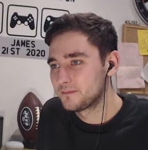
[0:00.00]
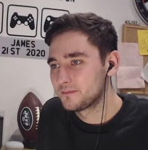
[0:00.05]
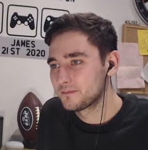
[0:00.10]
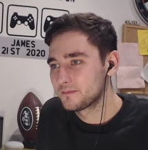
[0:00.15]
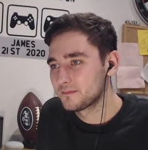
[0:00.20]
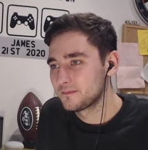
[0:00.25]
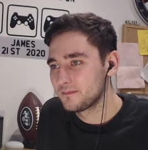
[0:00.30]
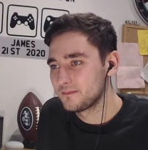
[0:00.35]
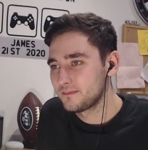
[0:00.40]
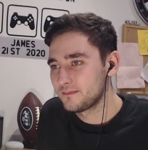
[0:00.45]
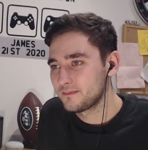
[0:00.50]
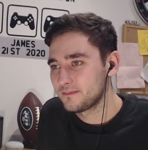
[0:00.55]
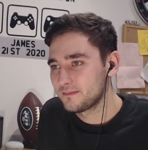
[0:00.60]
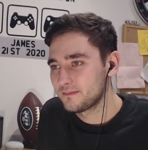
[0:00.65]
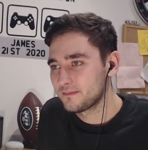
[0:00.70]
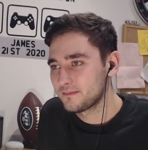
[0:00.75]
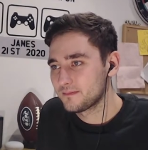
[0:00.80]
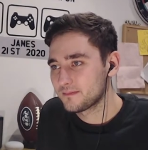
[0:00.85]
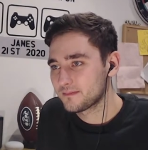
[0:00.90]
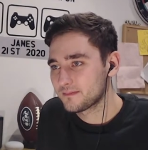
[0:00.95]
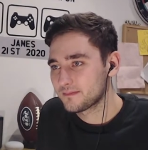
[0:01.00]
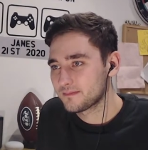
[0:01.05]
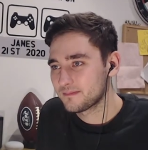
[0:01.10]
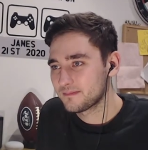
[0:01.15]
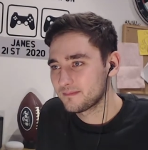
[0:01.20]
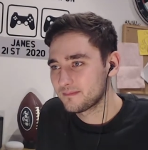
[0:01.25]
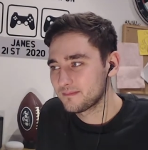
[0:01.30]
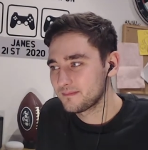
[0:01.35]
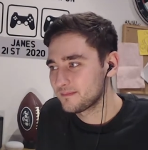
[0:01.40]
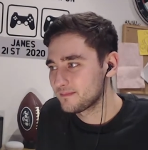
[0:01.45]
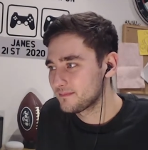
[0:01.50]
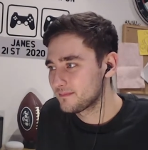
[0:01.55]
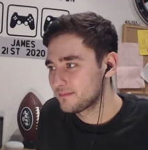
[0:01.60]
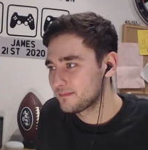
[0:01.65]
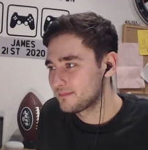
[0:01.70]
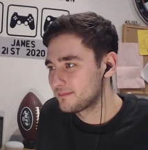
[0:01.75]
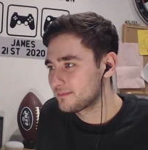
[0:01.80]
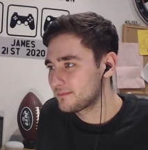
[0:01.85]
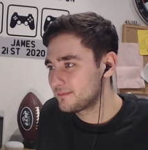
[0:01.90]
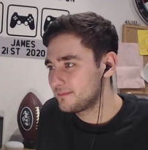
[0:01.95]

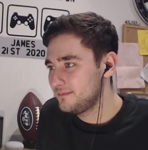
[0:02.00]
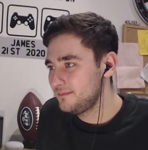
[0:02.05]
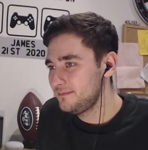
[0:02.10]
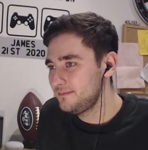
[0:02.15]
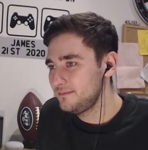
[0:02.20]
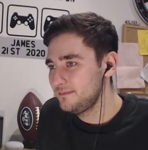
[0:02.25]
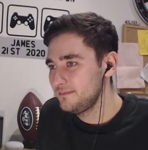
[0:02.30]
(silence)